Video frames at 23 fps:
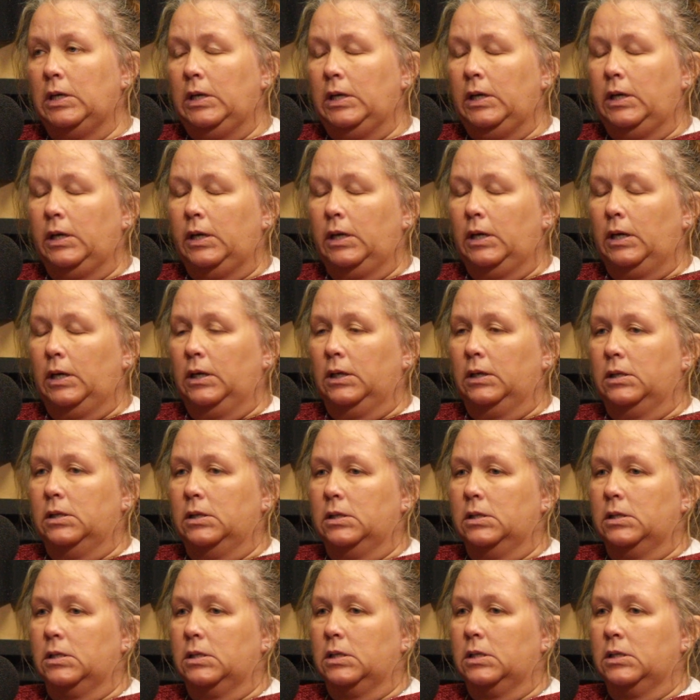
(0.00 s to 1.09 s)

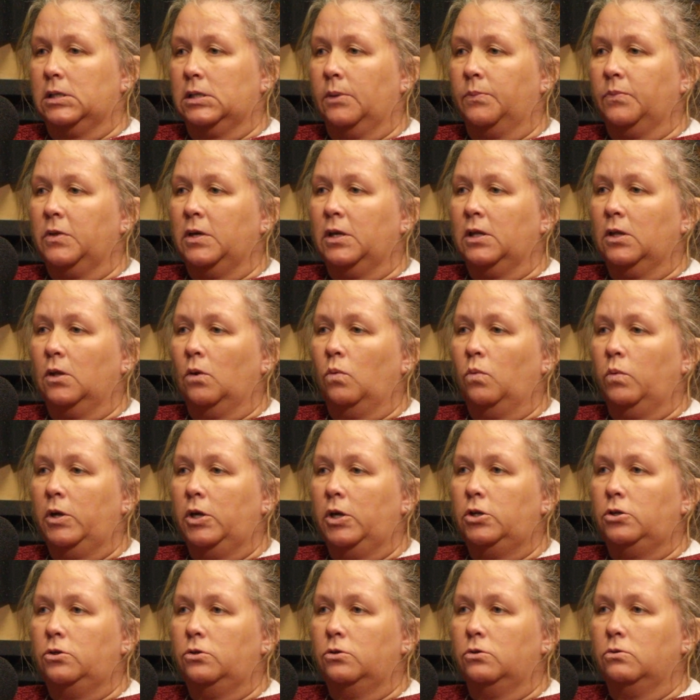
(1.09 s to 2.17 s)
is something that we
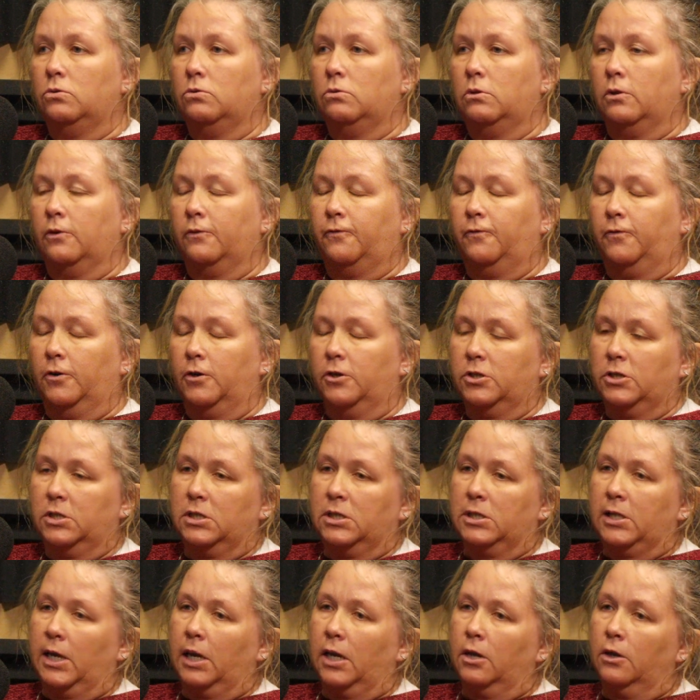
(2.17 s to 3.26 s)
do the first,
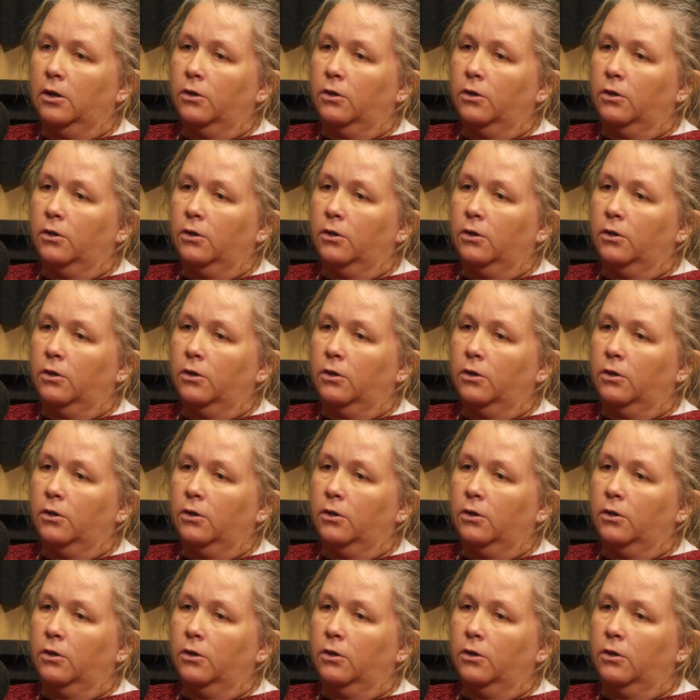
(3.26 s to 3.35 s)
second,